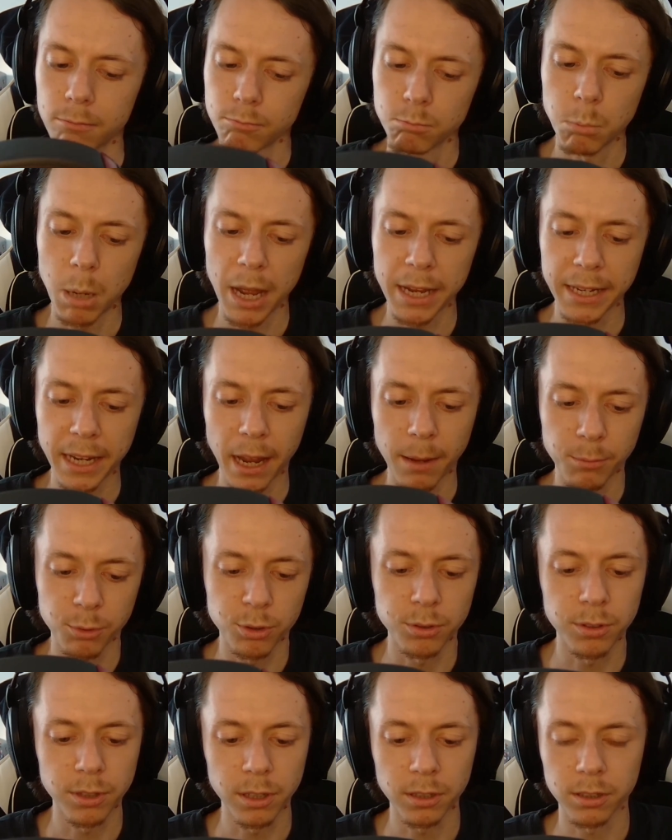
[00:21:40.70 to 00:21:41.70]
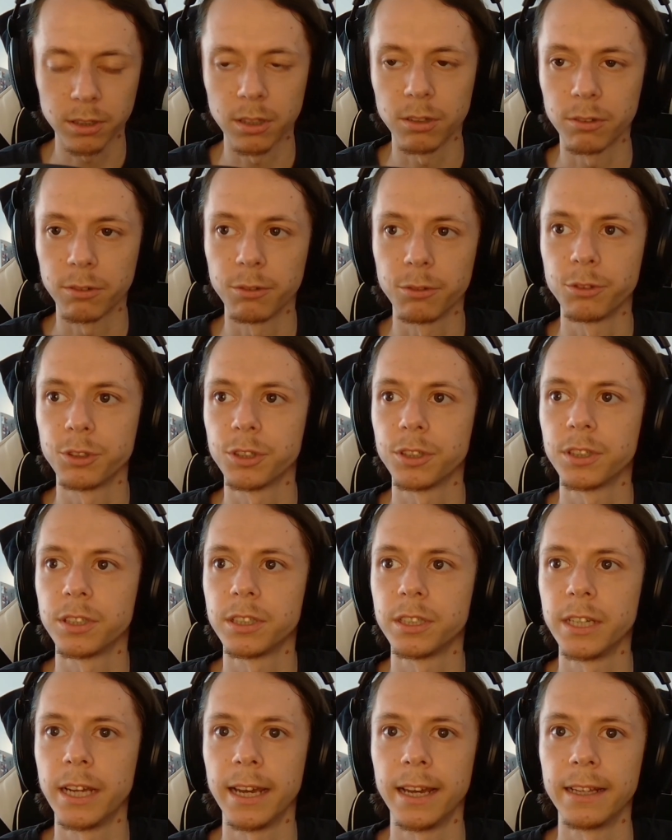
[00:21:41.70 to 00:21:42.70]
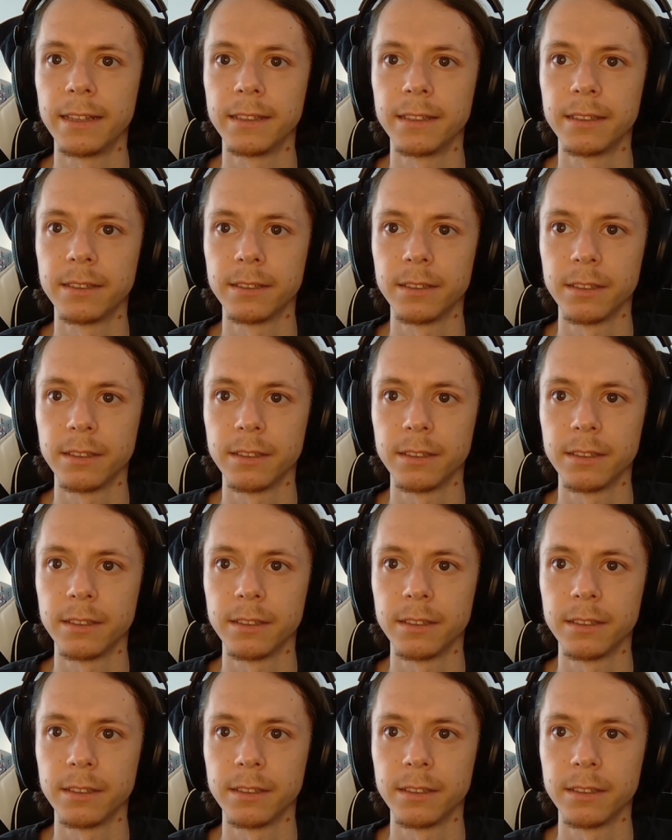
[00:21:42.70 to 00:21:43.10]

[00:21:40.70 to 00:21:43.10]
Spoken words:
I came to the conclusion that